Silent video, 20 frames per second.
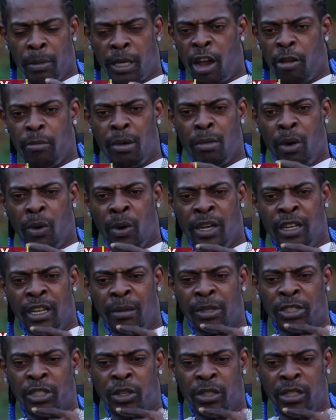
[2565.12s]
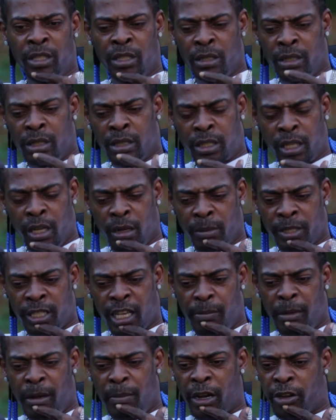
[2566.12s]
I can remember one day my son sitting
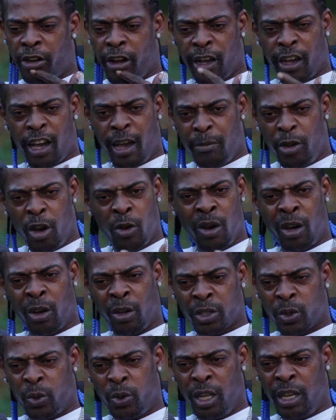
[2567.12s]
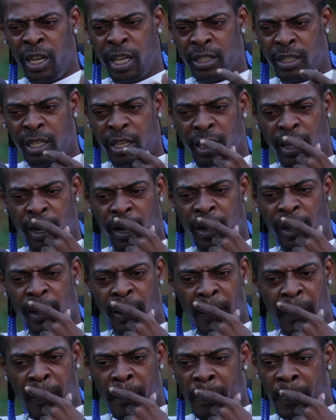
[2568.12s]
beside me and I cry because I don't want to go to school the next day because
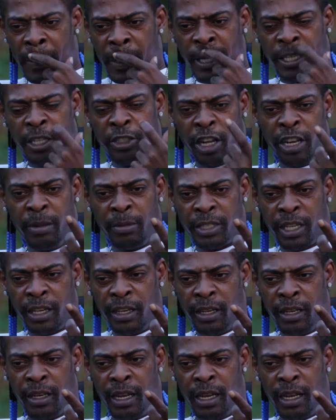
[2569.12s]
the teacher them said